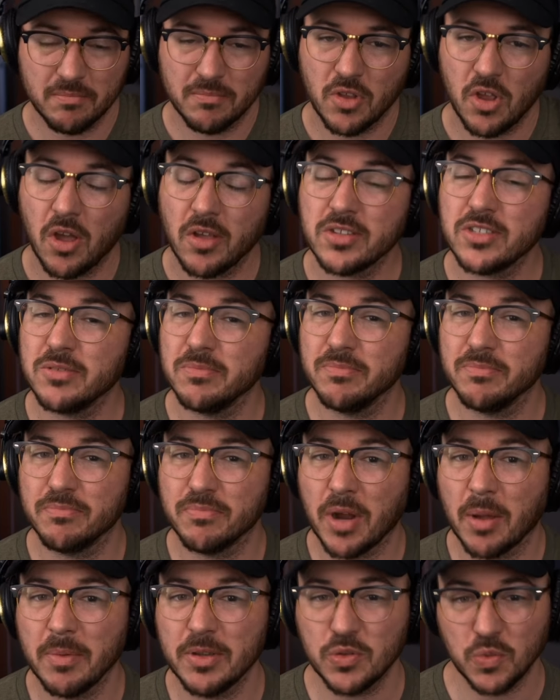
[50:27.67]
cost them
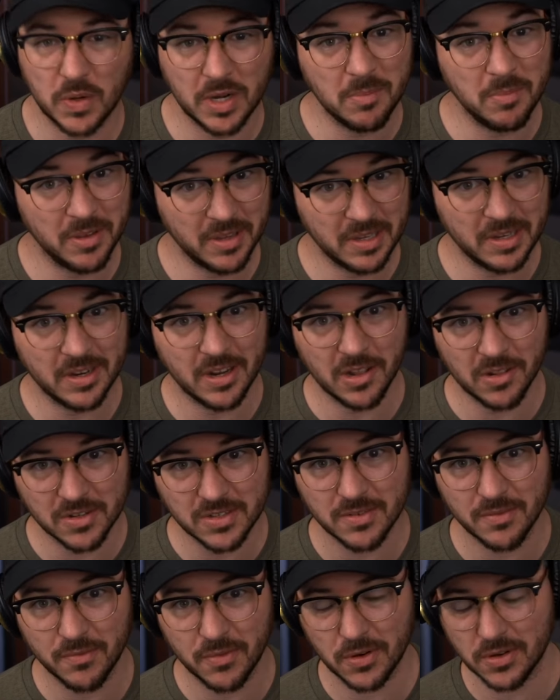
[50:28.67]
probably $20 million,
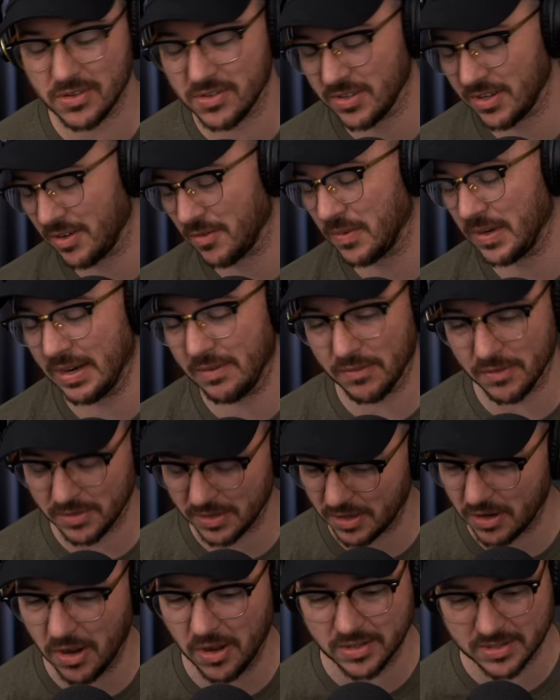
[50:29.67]
unfortunately, or whatever the
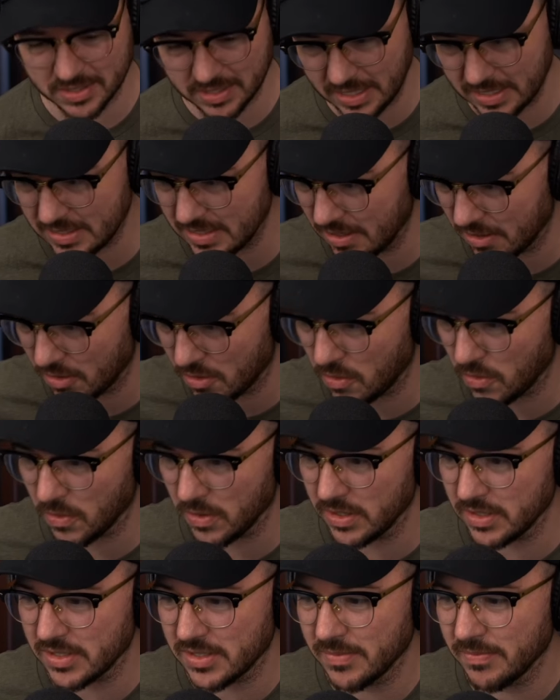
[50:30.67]
cost of that center core
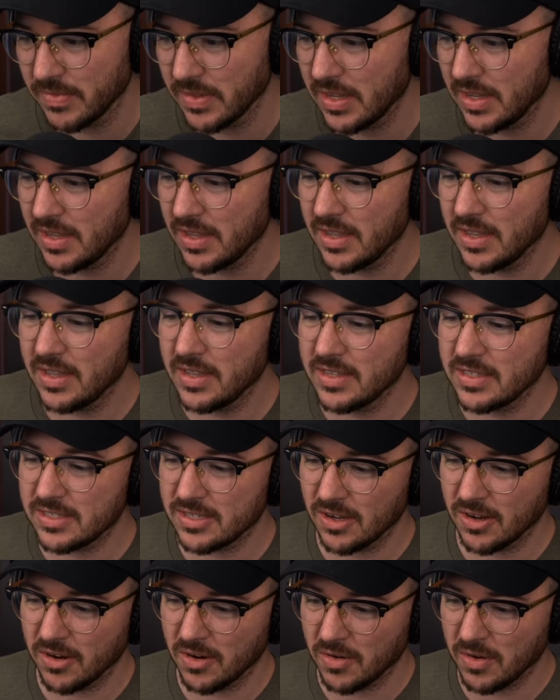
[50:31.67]
is.
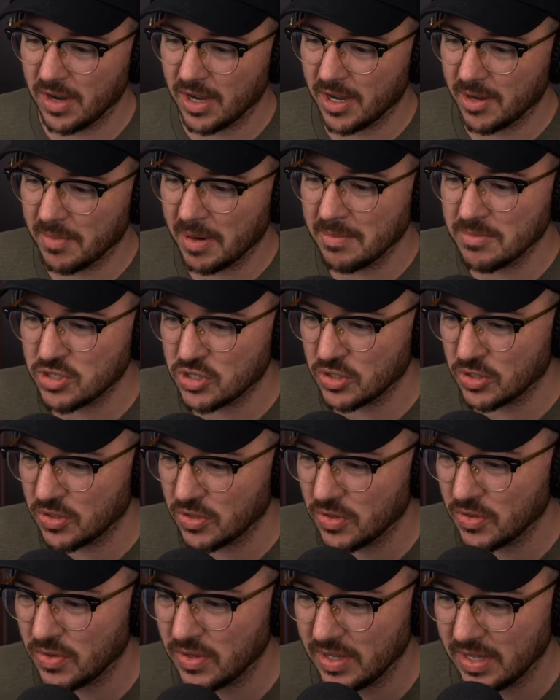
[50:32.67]
So I'm
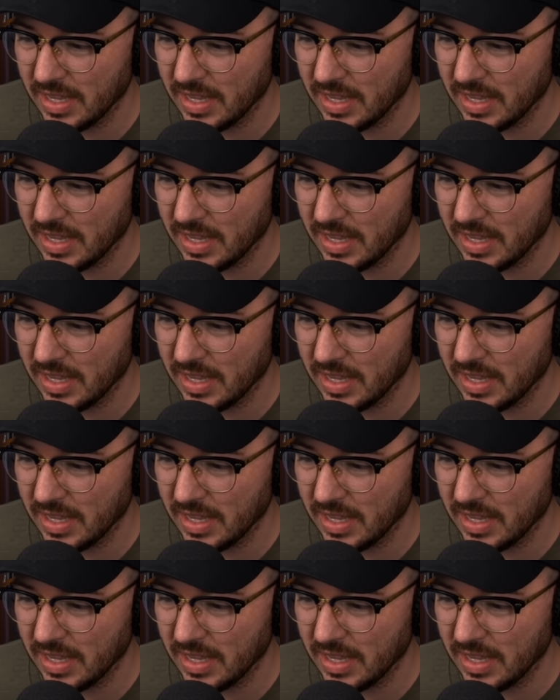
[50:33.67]
sure